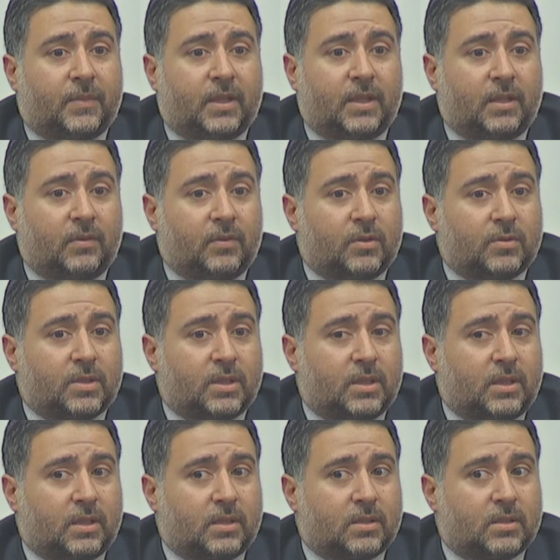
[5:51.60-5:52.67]
any of those
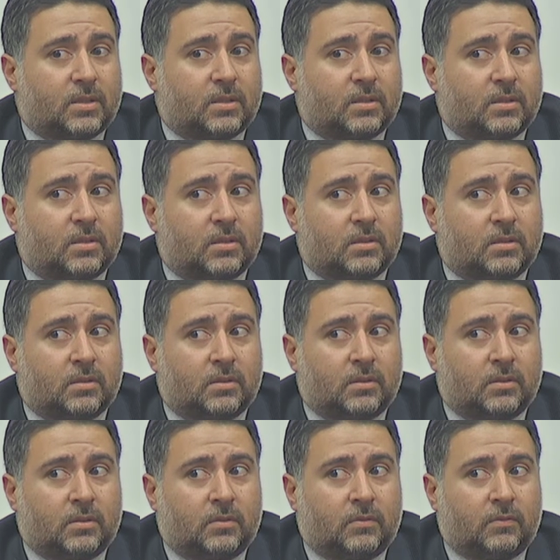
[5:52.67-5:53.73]
things,
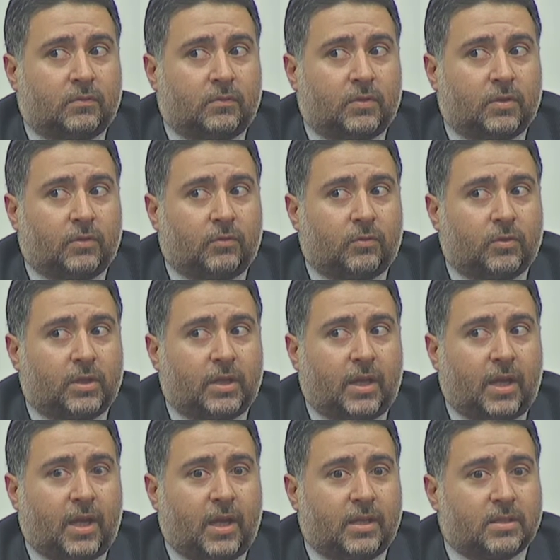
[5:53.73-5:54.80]
feel free to
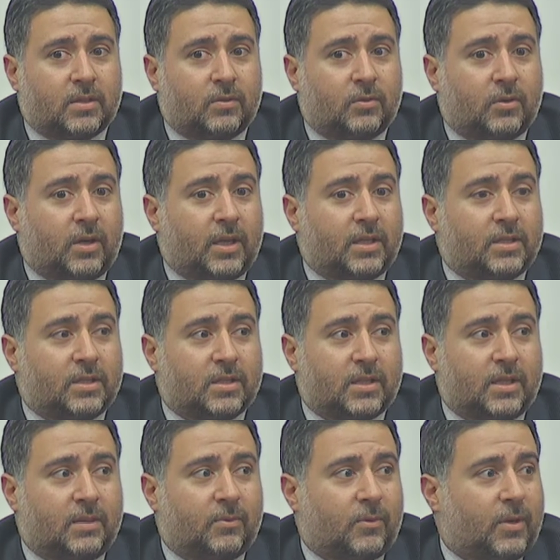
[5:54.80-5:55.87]
ask, or I can just
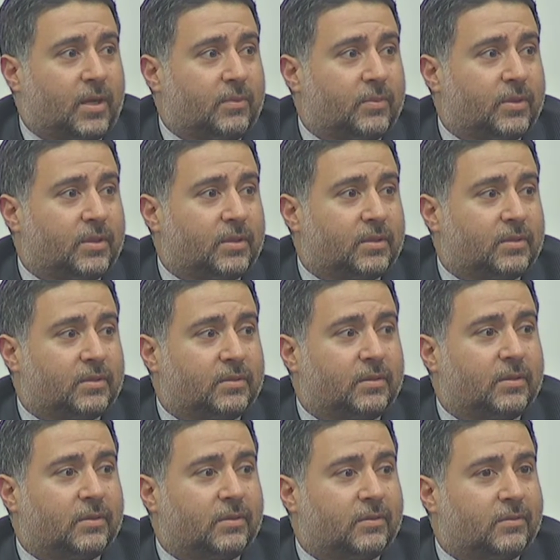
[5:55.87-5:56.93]
keep rambling.
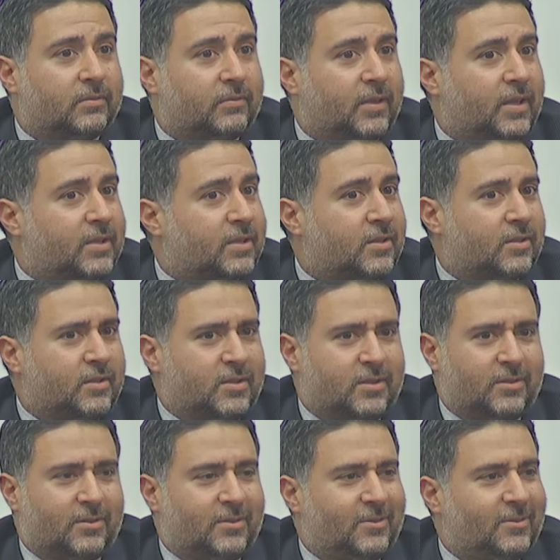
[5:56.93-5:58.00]
That's good
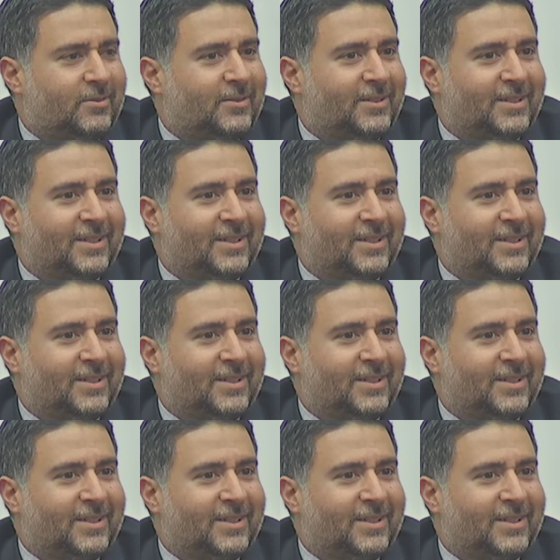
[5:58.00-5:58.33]
too.